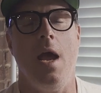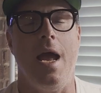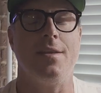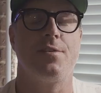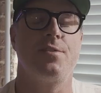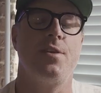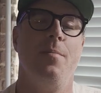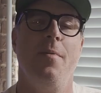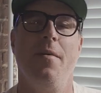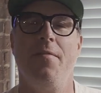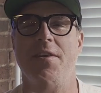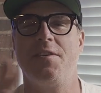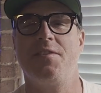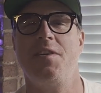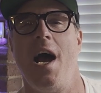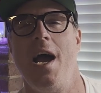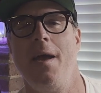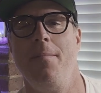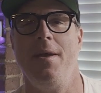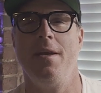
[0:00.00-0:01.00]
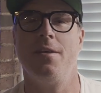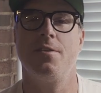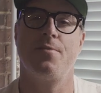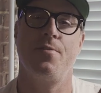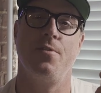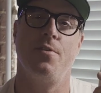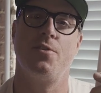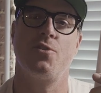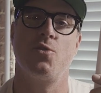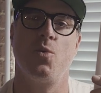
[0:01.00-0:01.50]
And some of the timings
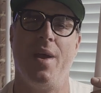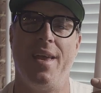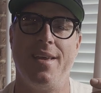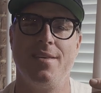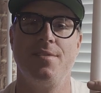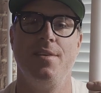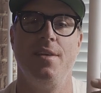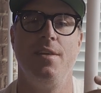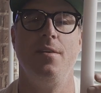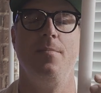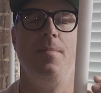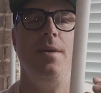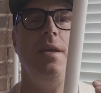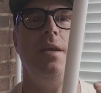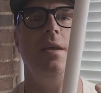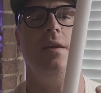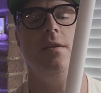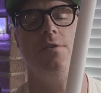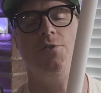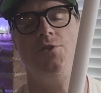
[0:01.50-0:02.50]
for the swings need to be